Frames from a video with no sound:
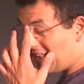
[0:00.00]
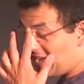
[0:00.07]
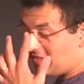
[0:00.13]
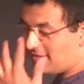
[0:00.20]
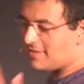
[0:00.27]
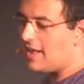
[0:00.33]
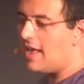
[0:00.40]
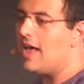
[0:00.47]

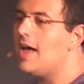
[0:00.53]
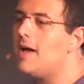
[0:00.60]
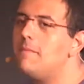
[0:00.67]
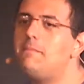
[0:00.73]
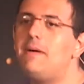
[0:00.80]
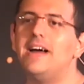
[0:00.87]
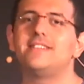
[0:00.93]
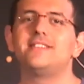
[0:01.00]
clients,
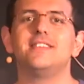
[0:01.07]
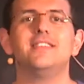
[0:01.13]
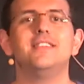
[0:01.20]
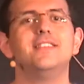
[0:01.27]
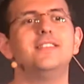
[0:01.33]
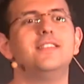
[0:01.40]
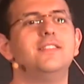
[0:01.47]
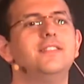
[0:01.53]

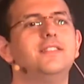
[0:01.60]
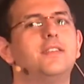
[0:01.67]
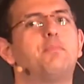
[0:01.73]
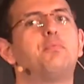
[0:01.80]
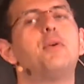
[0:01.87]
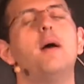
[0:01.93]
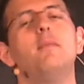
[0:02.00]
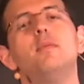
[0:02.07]
but the
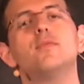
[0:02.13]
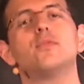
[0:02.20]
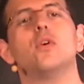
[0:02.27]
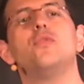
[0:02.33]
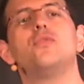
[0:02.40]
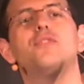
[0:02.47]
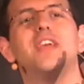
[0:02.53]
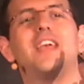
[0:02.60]
problems
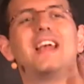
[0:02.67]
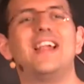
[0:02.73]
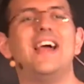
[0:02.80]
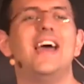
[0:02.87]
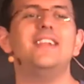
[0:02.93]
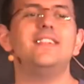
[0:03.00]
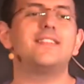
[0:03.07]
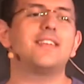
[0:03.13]
of the
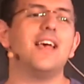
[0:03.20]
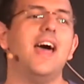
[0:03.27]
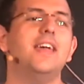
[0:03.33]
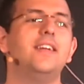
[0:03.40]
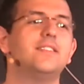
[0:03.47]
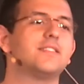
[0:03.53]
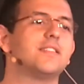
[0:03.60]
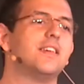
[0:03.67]
client
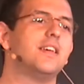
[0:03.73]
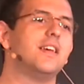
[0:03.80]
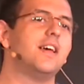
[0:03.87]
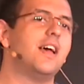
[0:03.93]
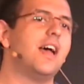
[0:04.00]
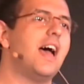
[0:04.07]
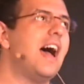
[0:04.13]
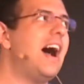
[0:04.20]
size
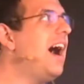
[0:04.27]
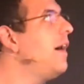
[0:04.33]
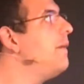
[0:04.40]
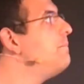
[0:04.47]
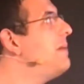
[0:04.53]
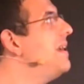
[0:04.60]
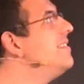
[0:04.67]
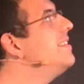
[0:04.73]
are
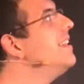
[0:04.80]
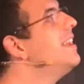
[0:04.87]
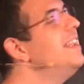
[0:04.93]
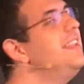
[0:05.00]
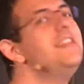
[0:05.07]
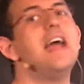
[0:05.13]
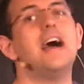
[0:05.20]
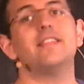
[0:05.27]

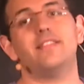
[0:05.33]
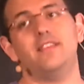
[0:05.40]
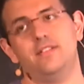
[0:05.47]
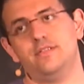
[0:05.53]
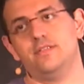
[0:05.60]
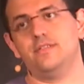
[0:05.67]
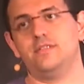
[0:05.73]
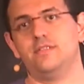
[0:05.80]
basically nothing.
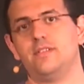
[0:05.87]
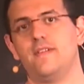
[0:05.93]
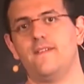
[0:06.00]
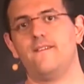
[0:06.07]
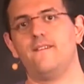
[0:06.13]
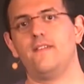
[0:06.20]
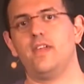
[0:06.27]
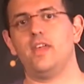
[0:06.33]

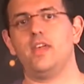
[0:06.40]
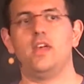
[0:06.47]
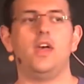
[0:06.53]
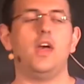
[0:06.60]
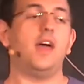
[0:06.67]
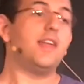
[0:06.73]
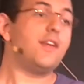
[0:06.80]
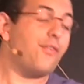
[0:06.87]

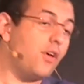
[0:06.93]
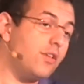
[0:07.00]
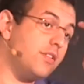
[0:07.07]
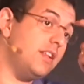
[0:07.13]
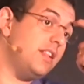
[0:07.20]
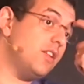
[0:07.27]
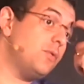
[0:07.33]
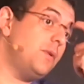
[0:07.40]
The first
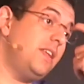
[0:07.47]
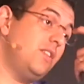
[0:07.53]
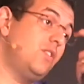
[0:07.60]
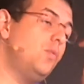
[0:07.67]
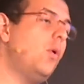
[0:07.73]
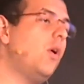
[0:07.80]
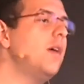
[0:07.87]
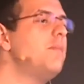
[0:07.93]
thing that we need
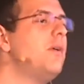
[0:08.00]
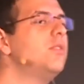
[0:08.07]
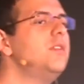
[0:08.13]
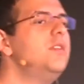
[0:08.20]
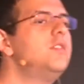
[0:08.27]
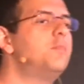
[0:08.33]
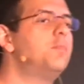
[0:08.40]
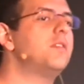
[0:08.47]
to worry about
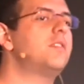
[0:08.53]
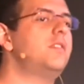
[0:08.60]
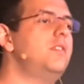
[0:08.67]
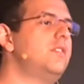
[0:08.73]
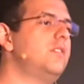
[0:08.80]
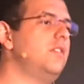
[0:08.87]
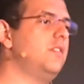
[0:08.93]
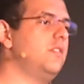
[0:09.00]
is
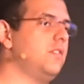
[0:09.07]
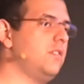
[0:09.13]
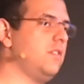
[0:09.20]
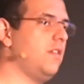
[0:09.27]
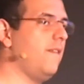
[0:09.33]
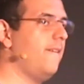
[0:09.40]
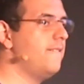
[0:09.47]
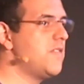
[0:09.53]
persistence.
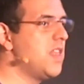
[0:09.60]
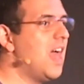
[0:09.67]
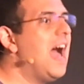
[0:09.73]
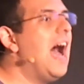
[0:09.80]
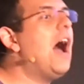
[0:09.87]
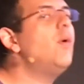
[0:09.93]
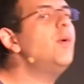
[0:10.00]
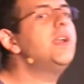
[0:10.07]

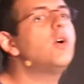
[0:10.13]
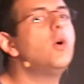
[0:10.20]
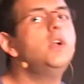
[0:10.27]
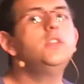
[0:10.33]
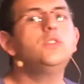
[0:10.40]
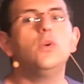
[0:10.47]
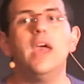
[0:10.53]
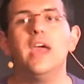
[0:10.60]
Are we
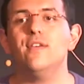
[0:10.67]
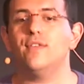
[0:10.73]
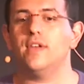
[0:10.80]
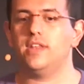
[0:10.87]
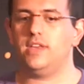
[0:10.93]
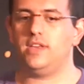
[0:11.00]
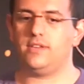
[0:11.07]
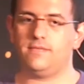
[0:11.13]
going to have
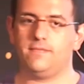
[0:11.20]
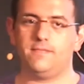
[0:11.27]
any?